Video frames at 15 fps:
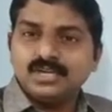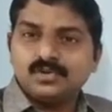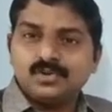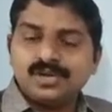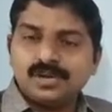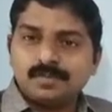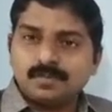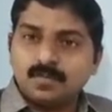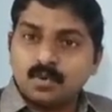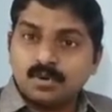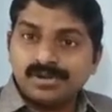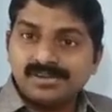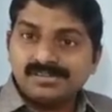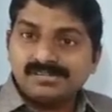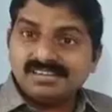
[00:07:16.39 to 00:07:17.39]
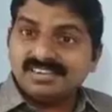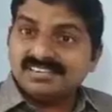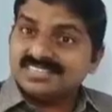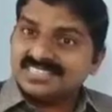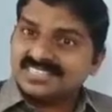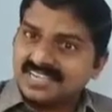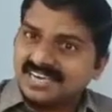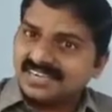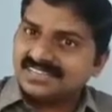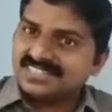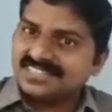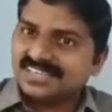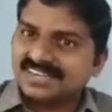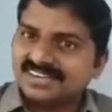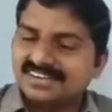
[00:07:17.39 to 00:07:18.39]
To a point inside the
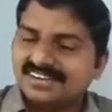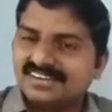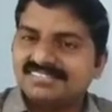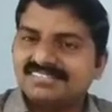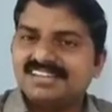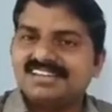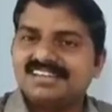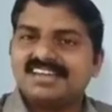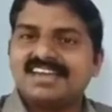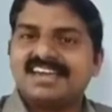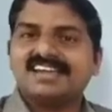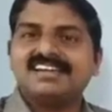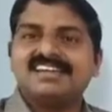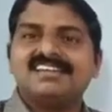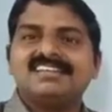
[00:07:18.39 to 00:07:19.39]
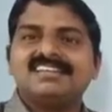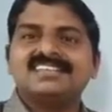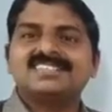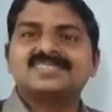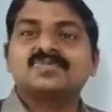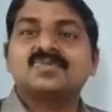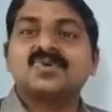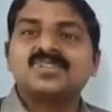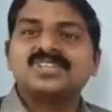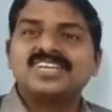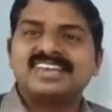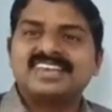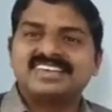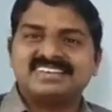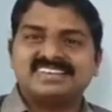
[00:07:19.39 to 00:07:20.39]
circle, then angle is more
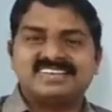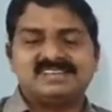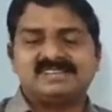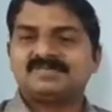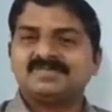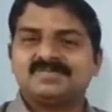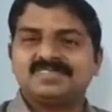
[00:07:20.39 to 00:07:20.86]
than 90.